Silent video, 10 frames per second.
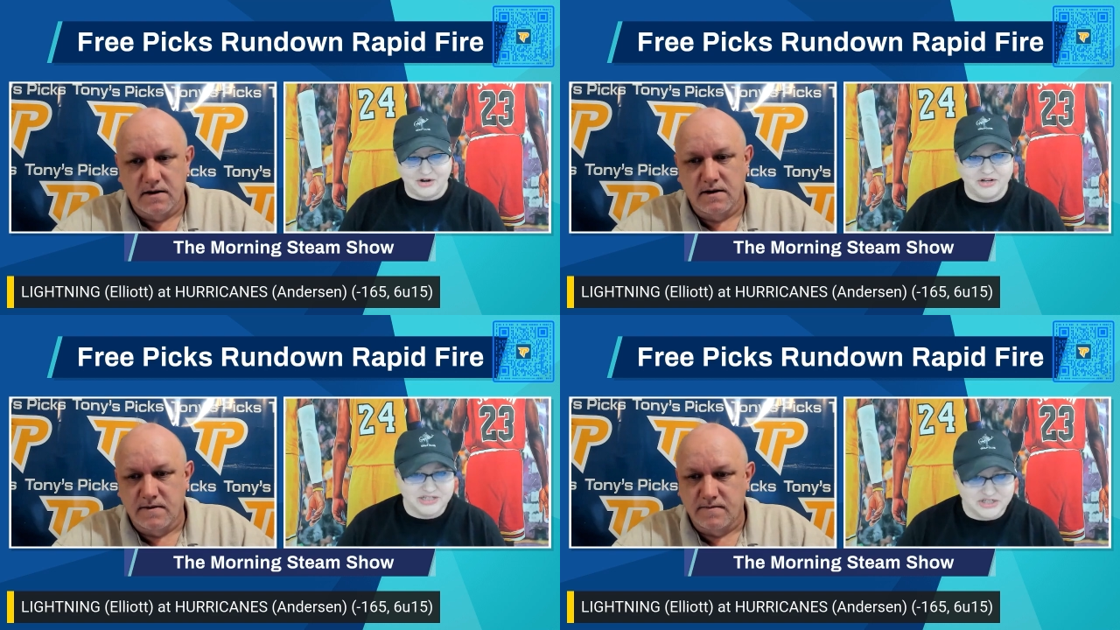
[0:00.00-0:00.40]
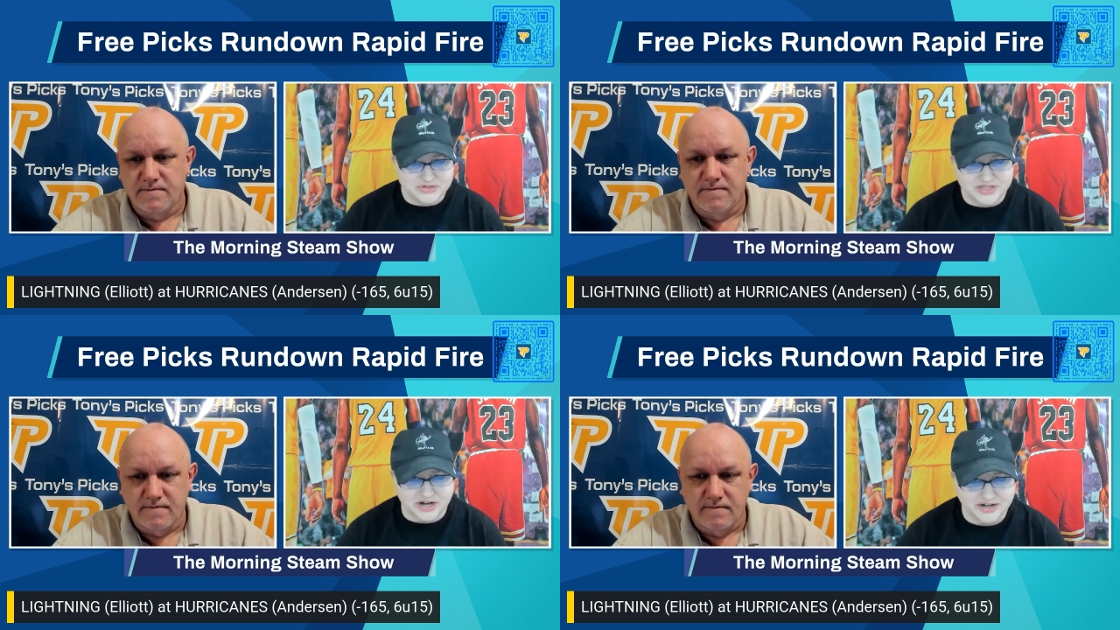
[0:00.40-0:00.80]
Speaker 1: Uh, did
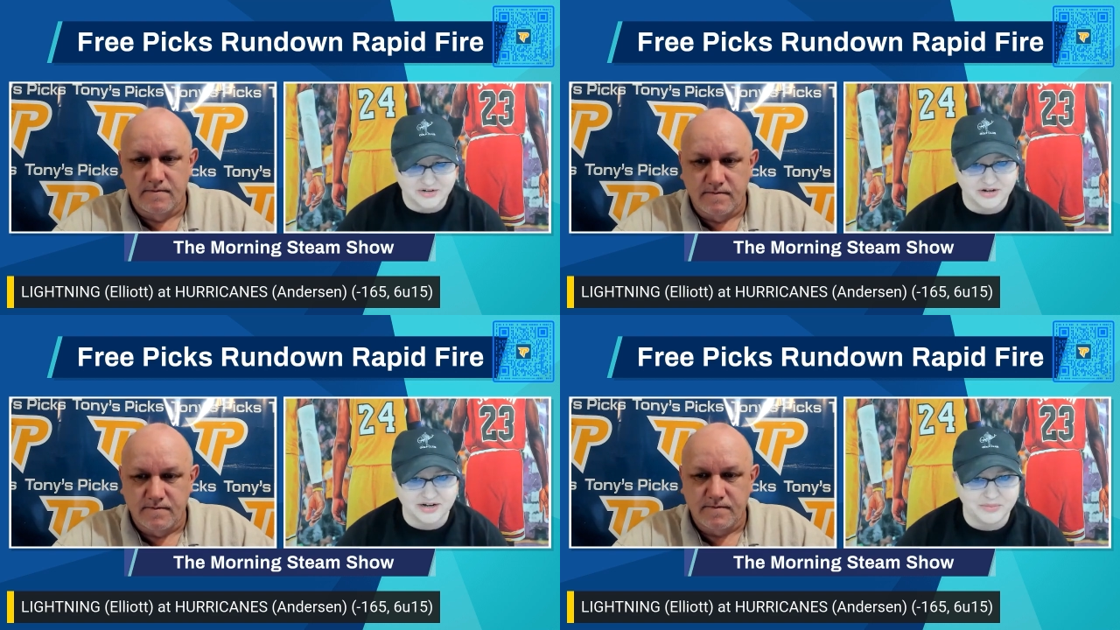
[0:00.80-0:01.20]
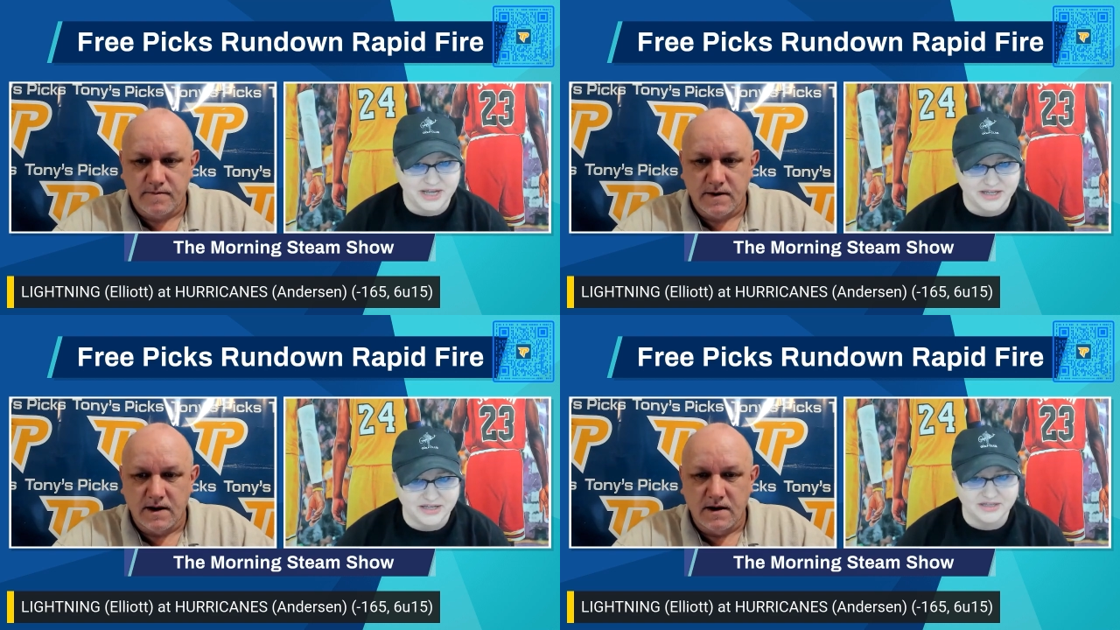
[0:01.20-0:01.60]
you start it, or am
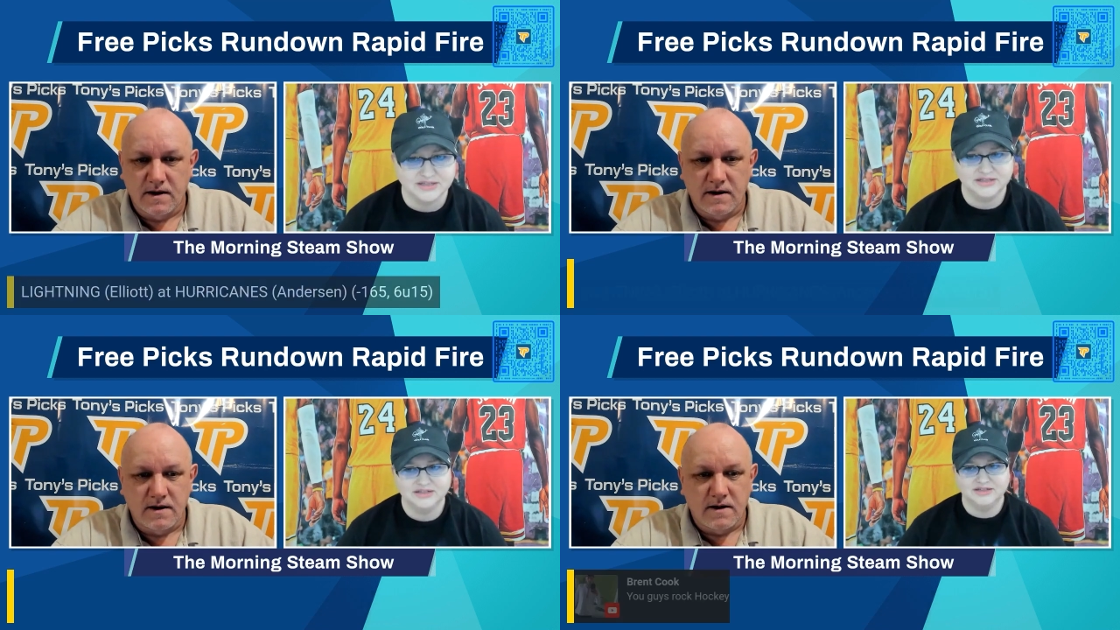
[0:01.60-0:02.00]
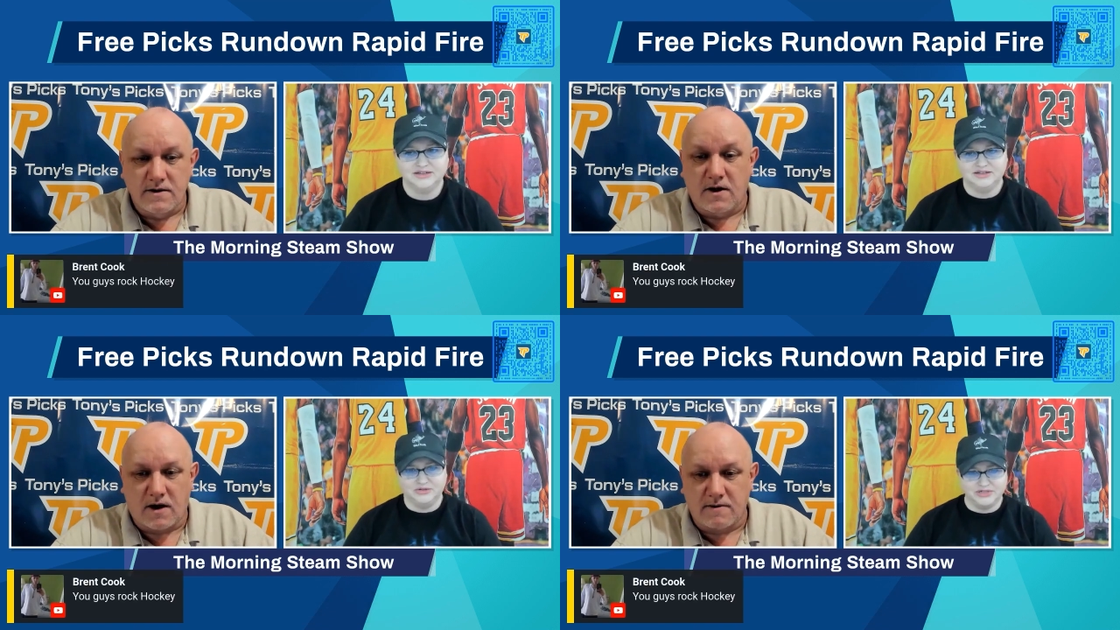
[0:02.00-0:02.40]
I? Uh,
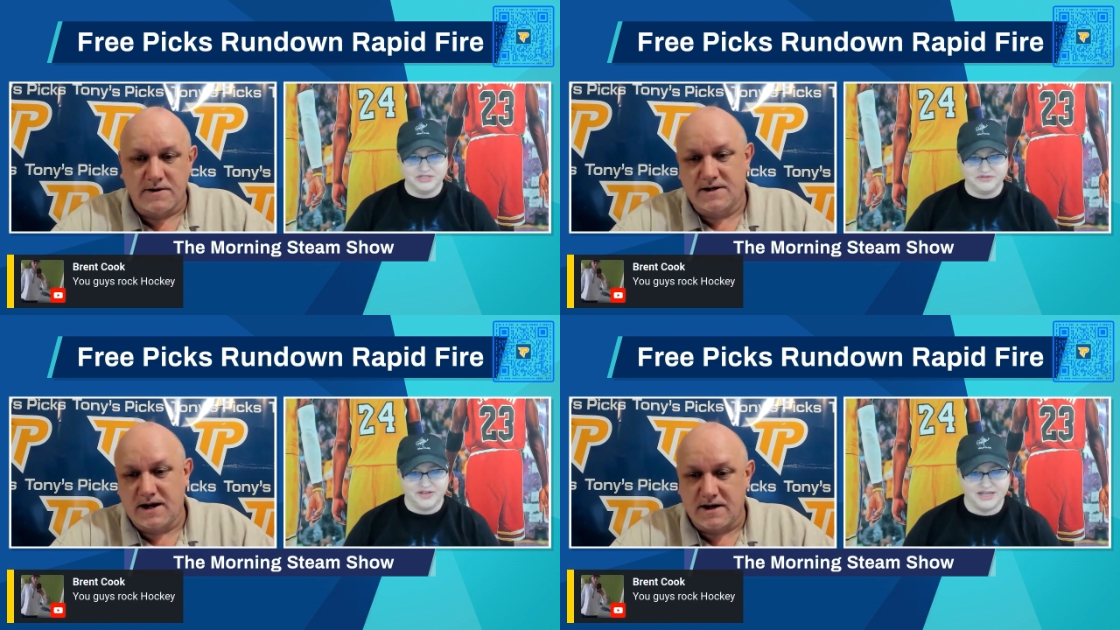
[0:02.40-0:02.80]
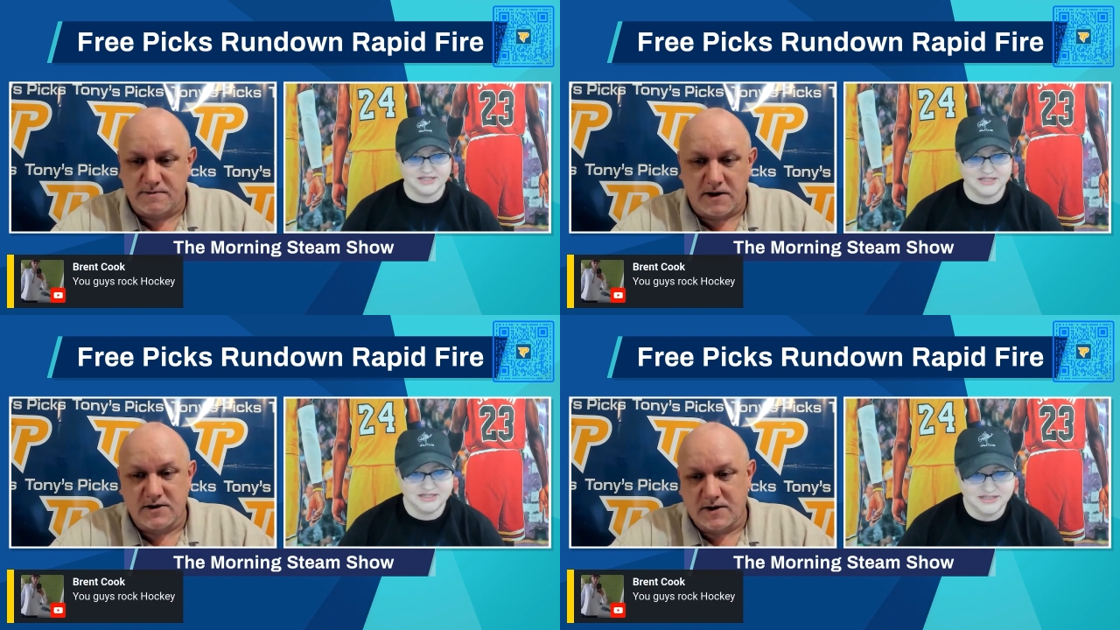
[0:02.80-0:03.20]
no, I was saying,
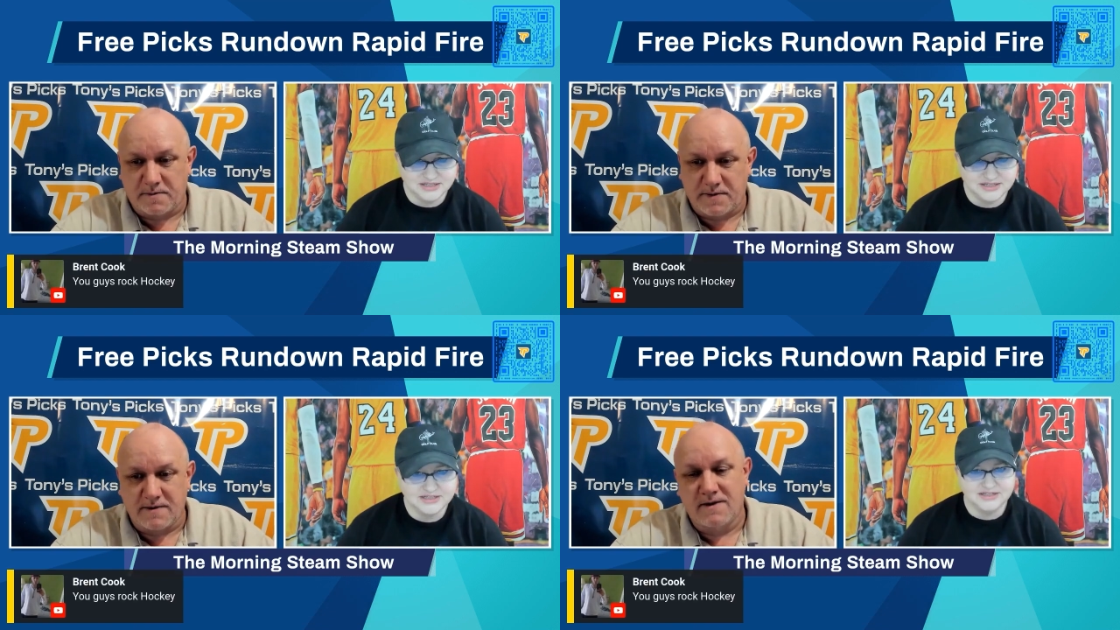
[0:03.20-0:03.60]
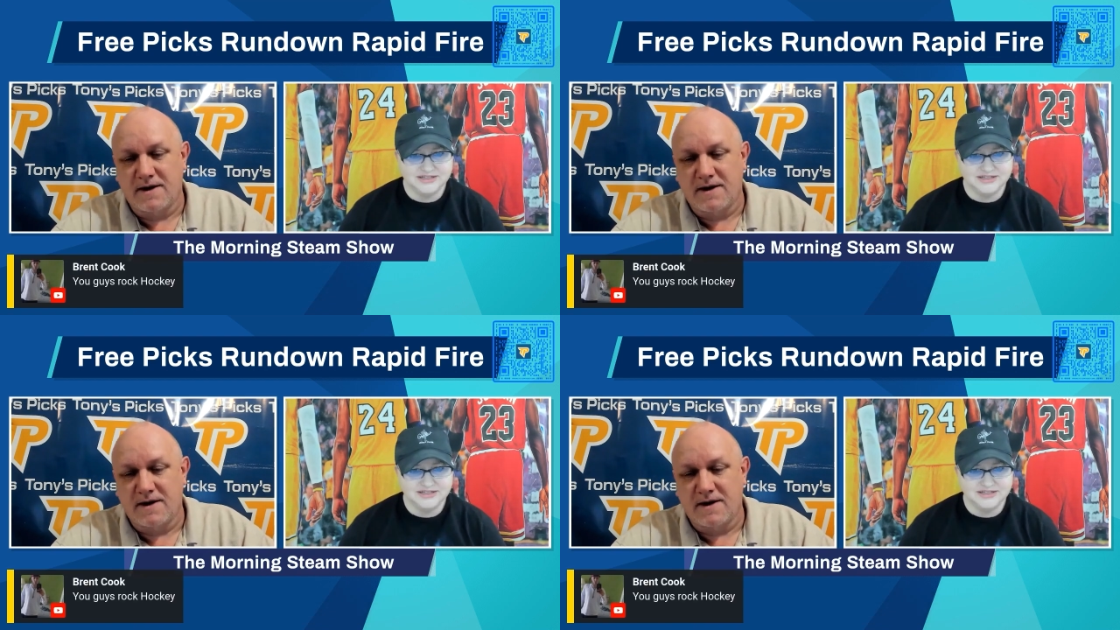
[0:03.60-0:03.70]
especially the